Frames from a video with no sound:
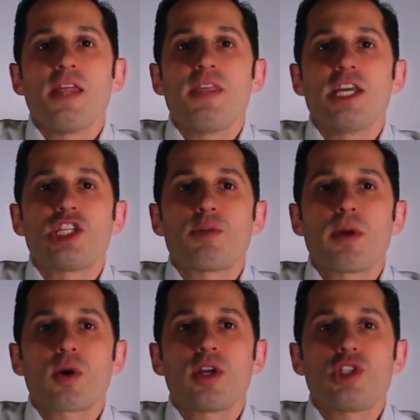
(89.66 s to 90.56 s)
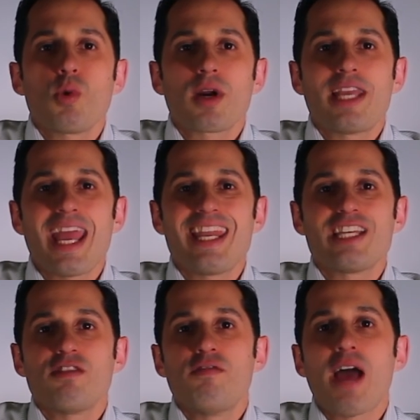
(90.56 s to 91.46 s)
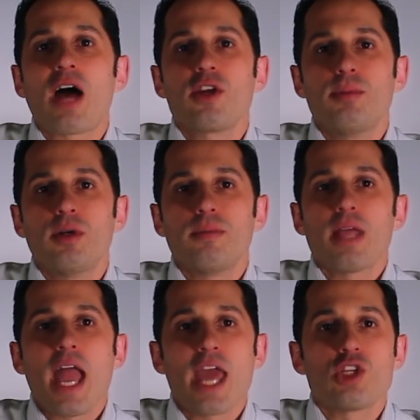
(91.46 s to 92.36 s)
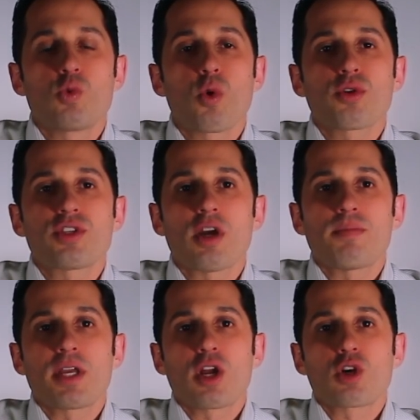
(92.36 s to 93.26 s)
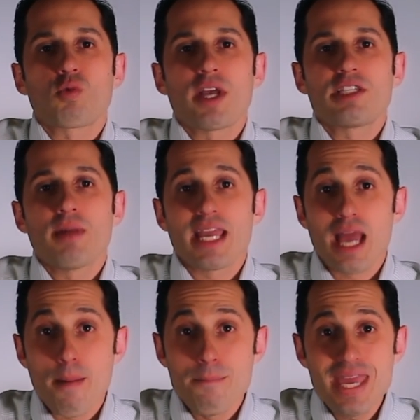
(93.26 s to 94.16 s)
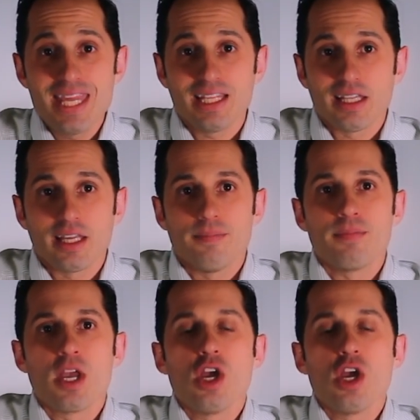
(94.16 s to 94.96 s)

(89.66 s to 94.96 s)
the experience you are gaining is valuable and is worth something on your resume immediately.